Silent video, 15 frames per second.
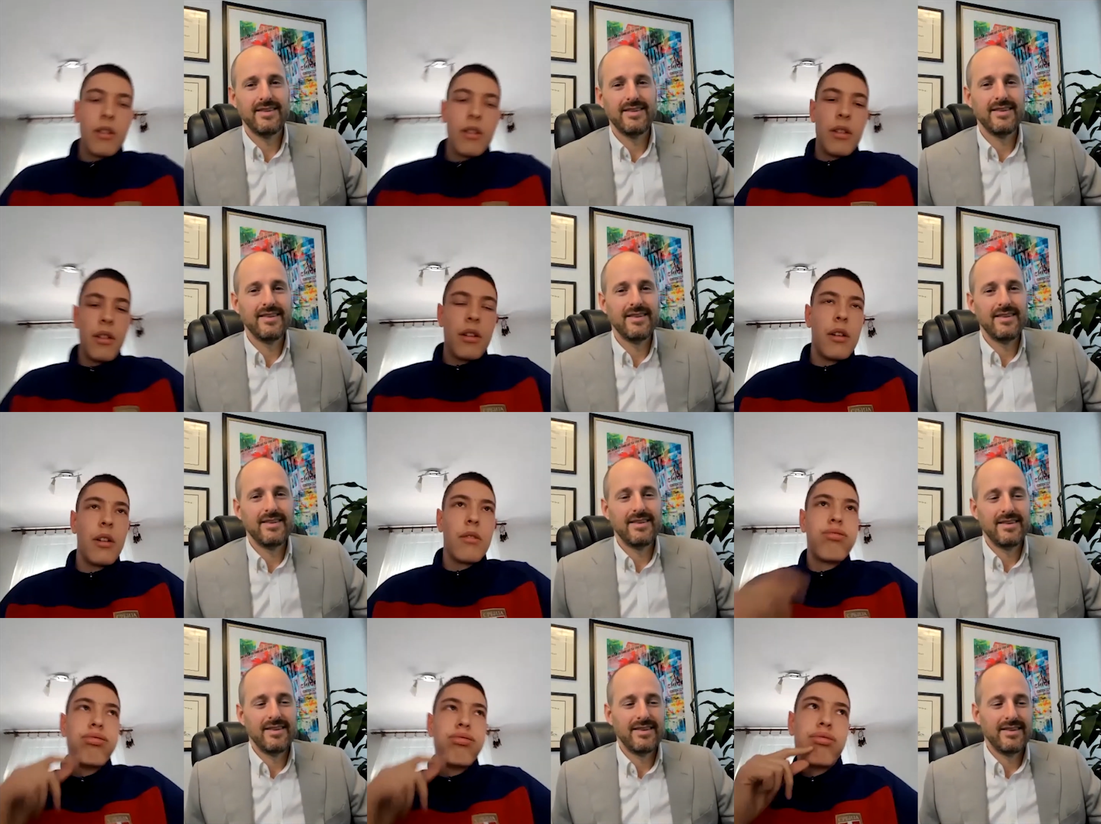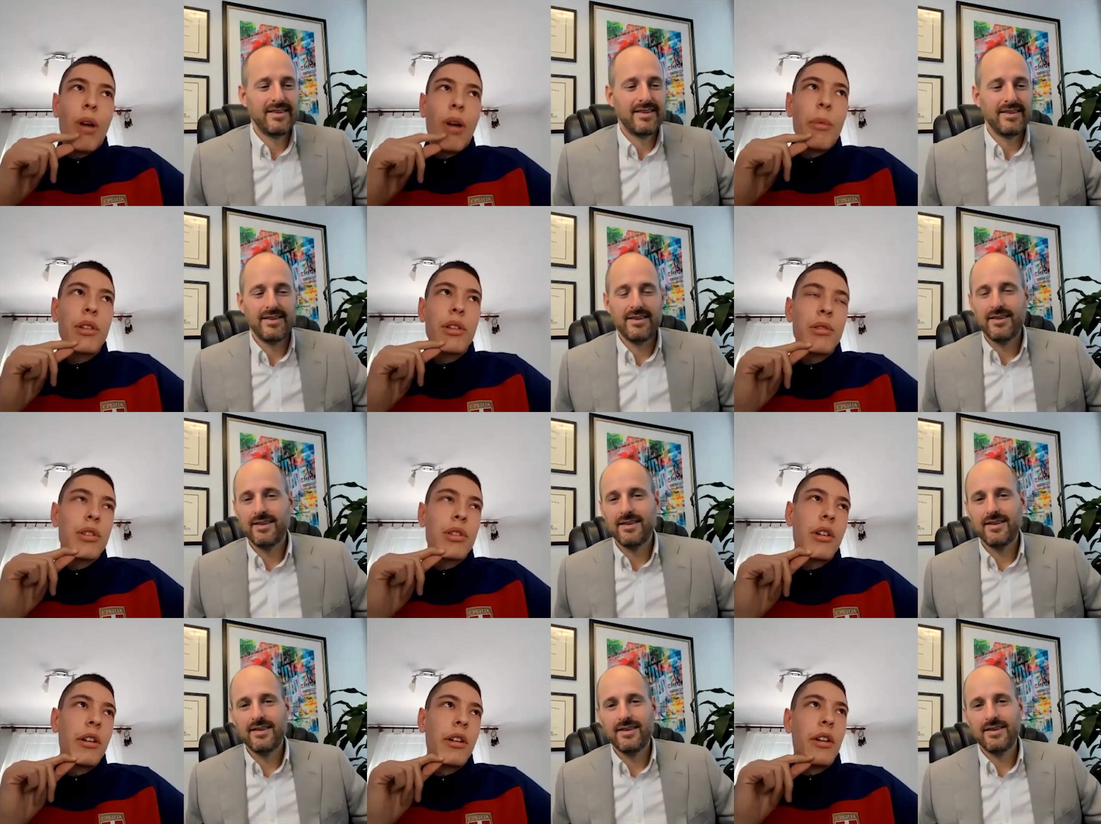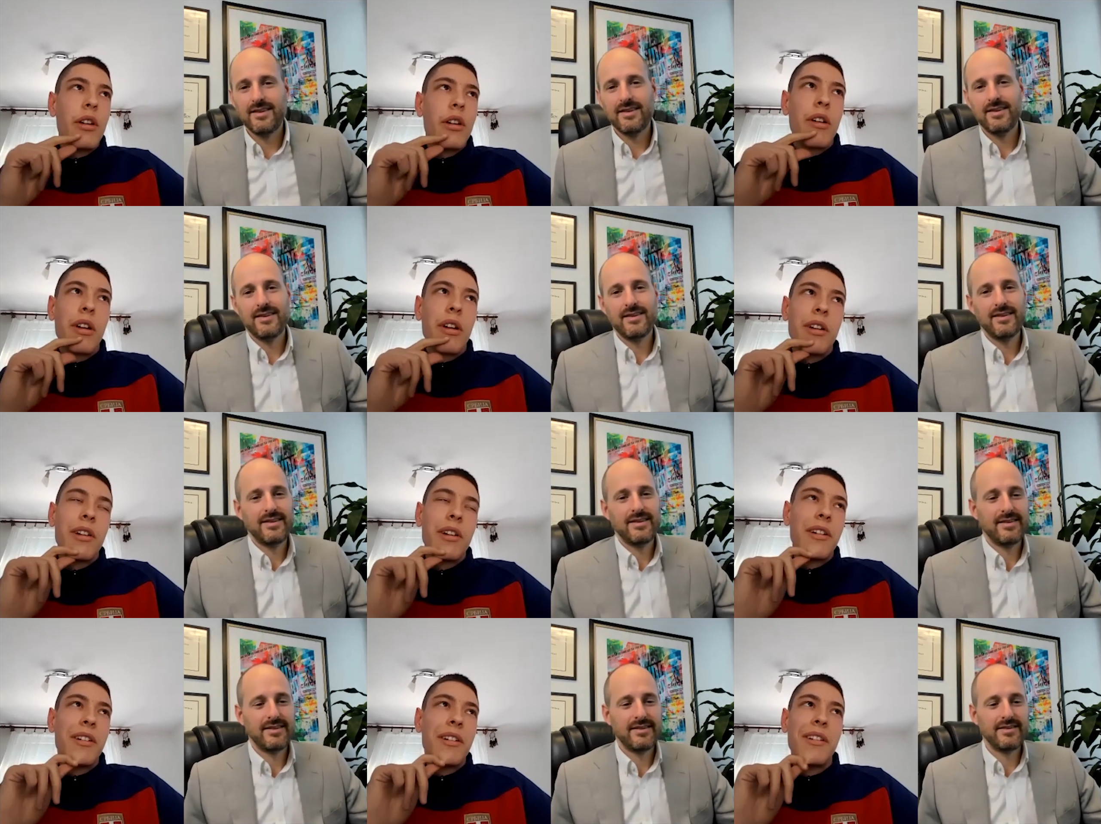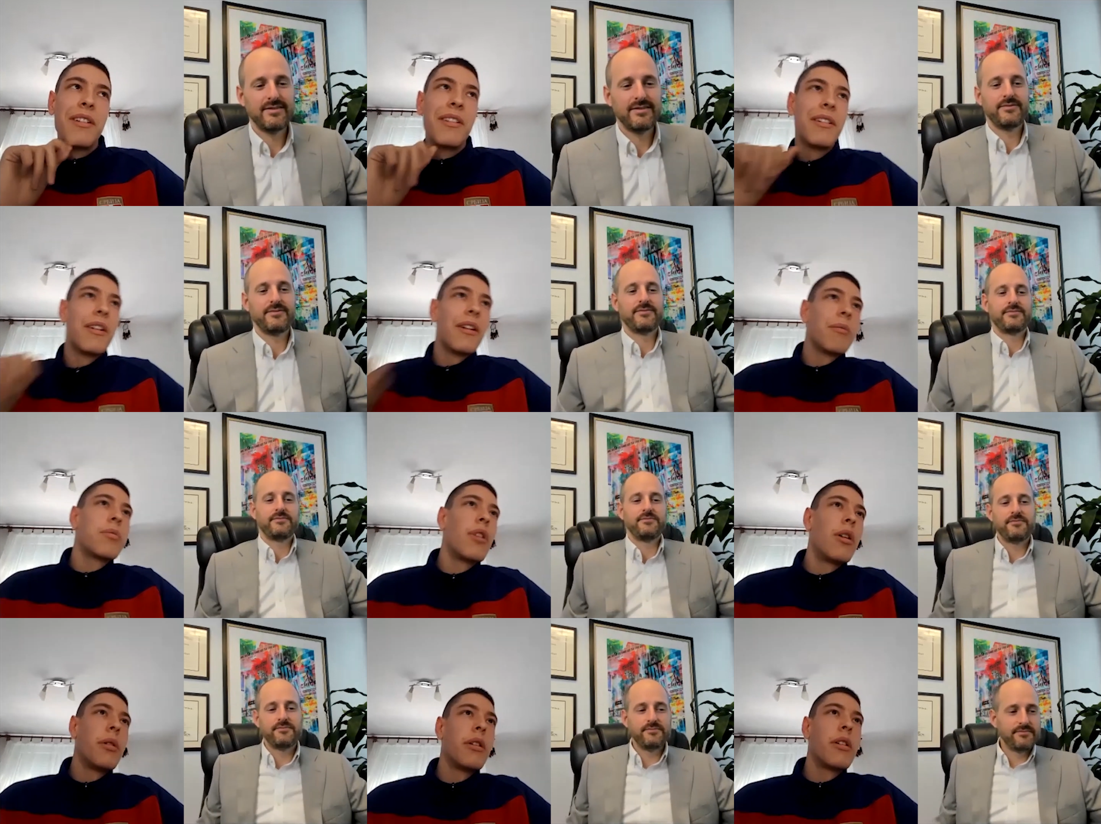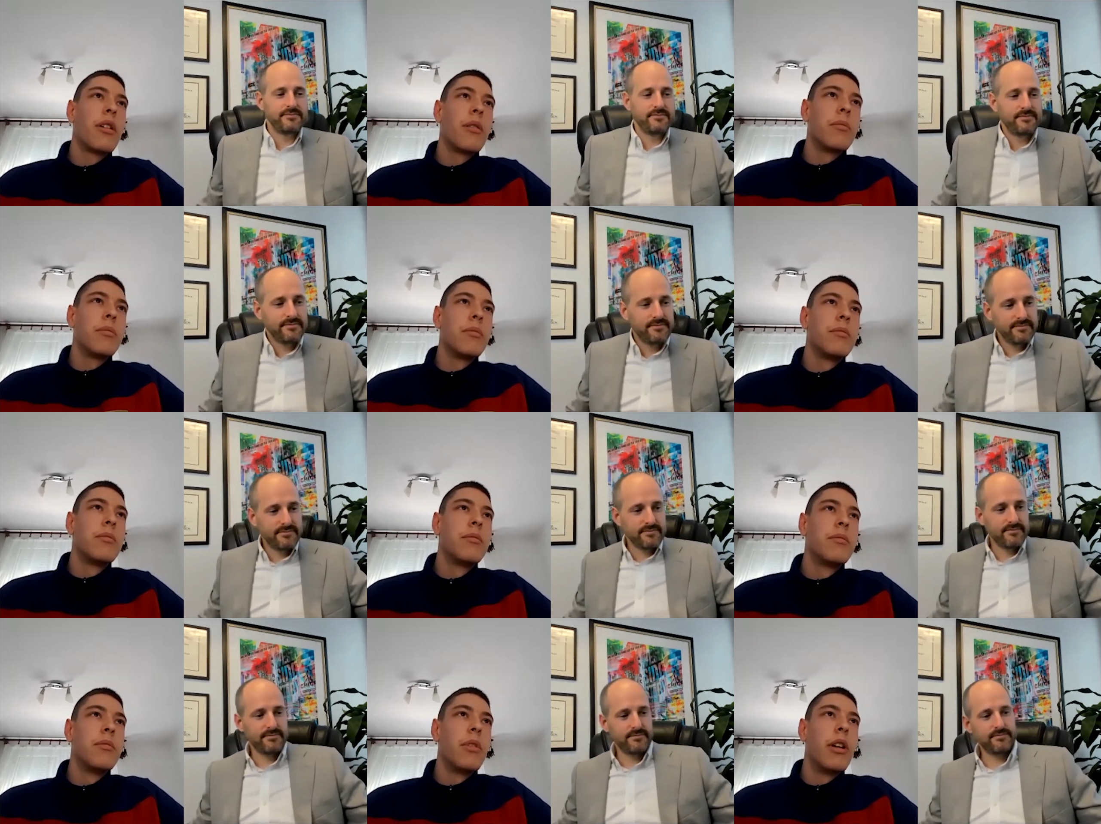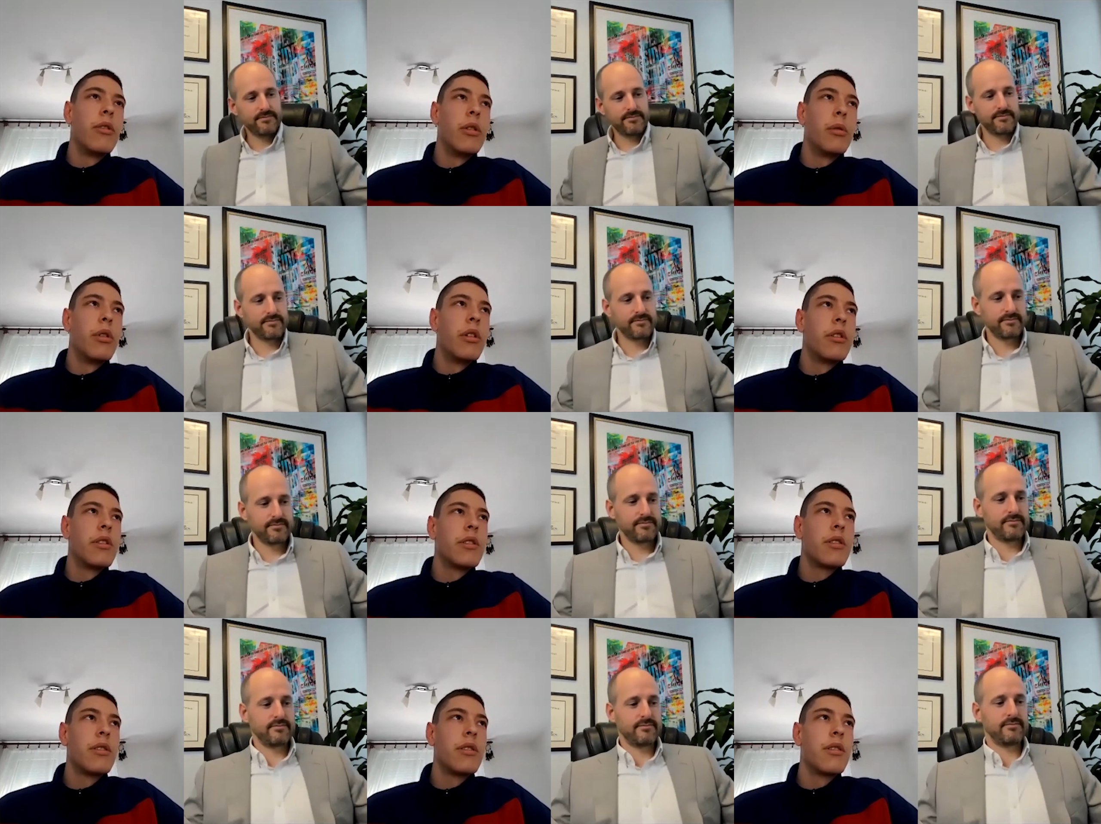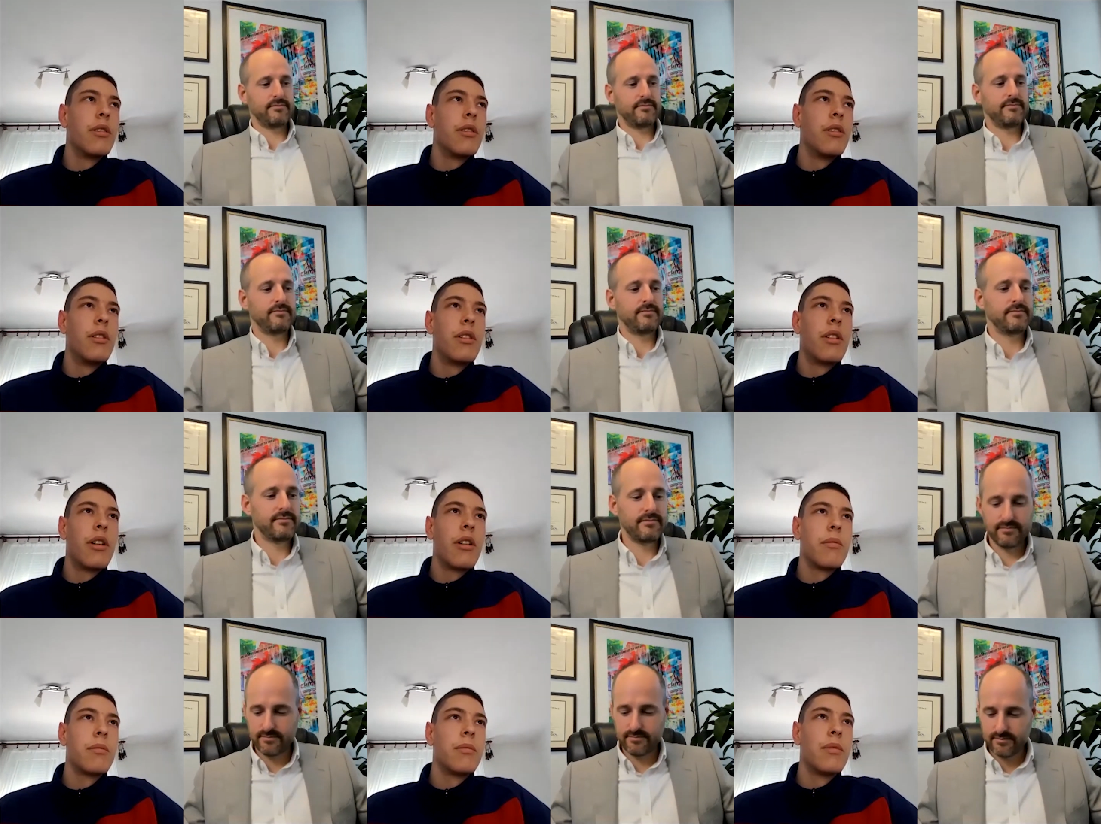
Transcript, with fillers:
Speaker 1: I'm not too sure yet. I don't know. I'll probably come everywhere. Just need the time.